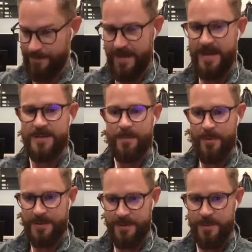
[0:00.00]
That is the
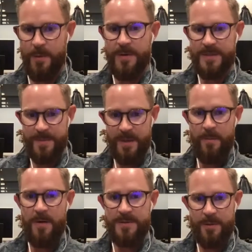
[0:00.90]
person who's willing to spend the
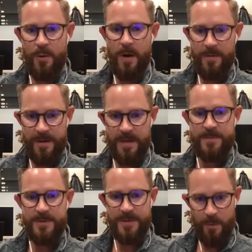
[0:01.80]
most to acquire the
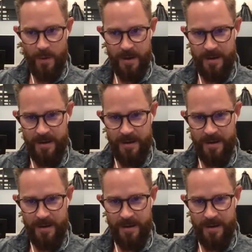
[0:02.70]
customer is going to win.